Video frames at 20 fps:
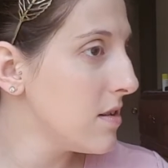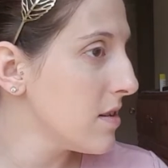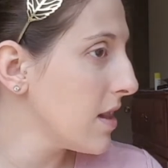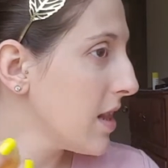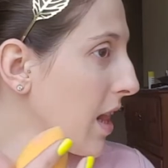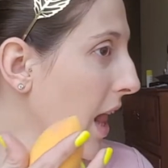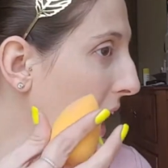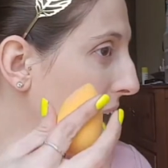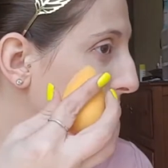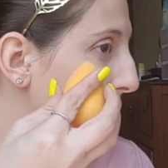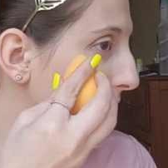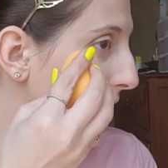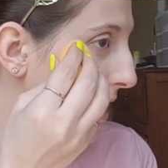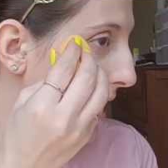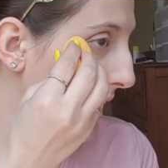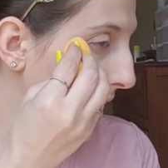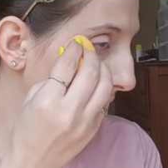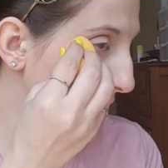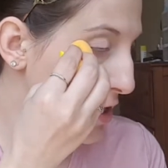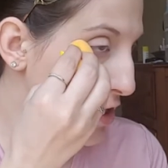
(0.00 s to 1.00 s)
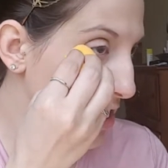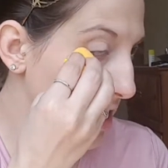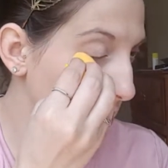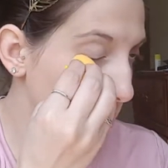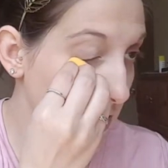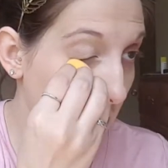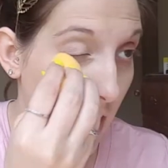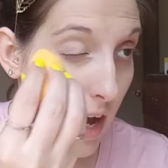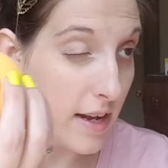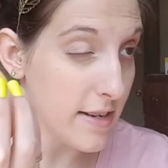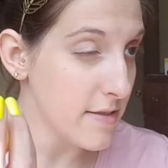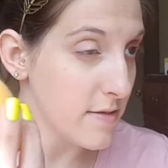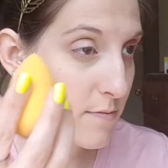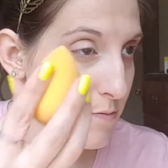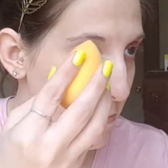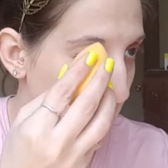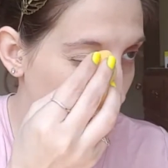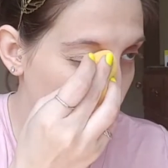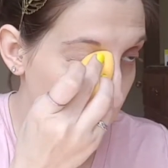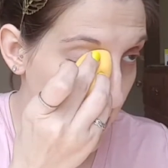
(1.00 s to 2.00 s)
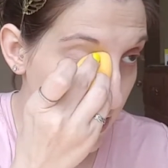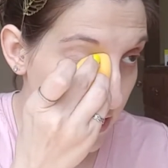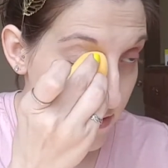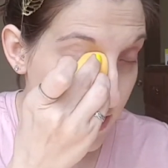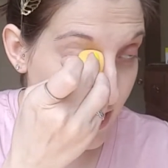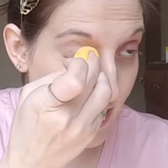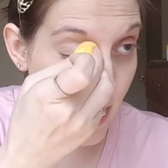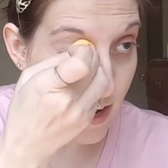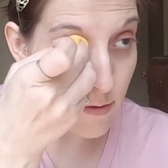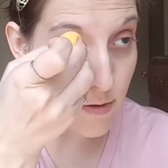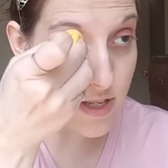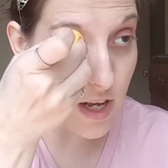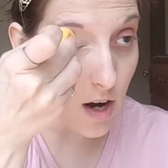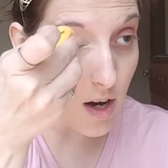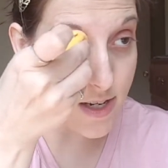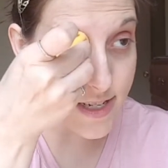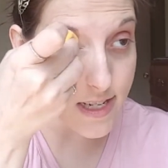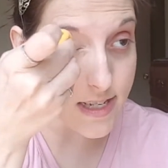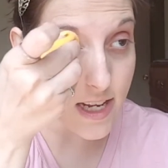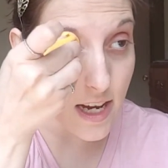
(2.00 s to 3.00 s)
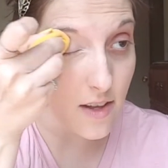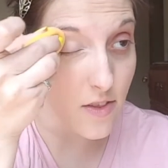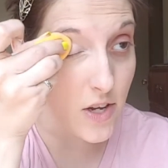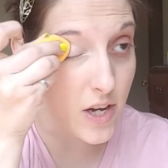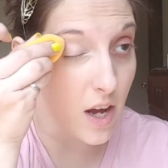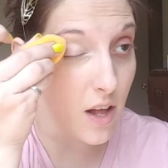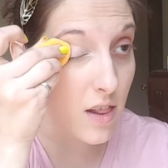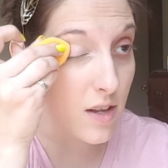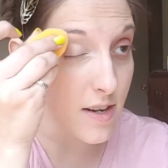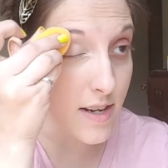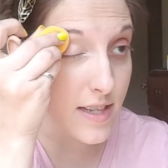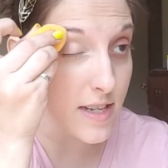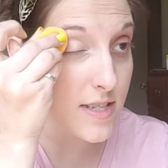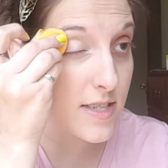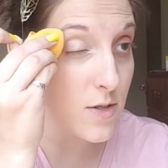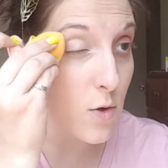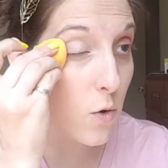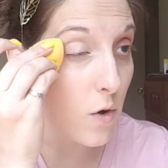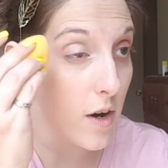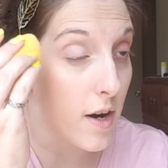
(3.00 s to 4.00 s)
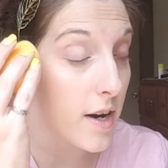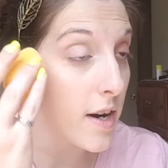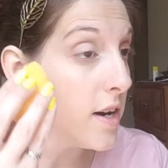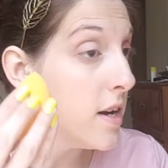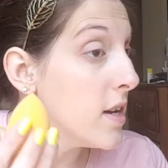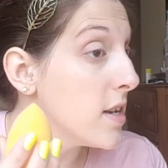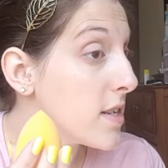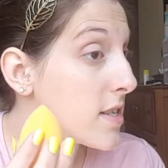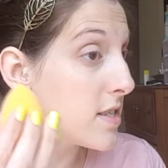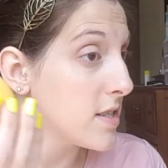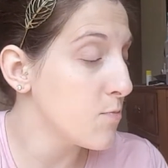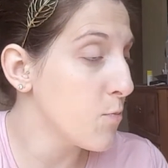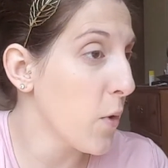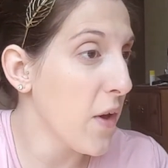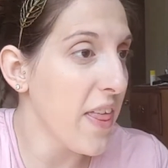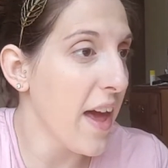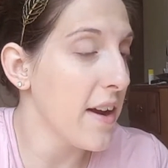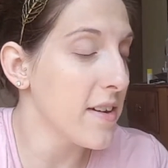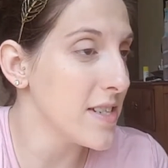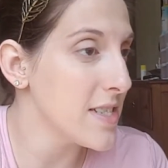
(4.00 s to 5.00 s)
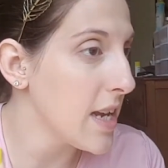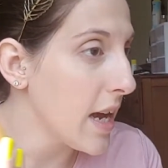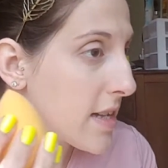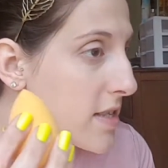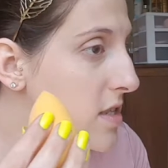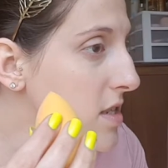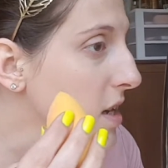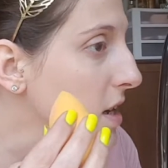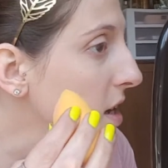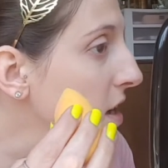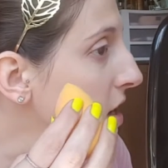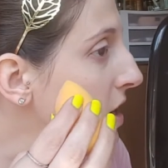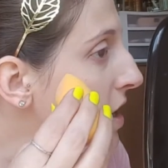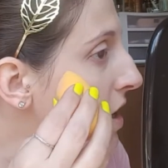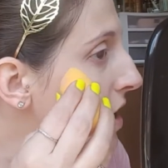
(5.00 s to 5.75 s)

lighter than I should have gotten, but again, it was hard to tell the color in the store without a tester.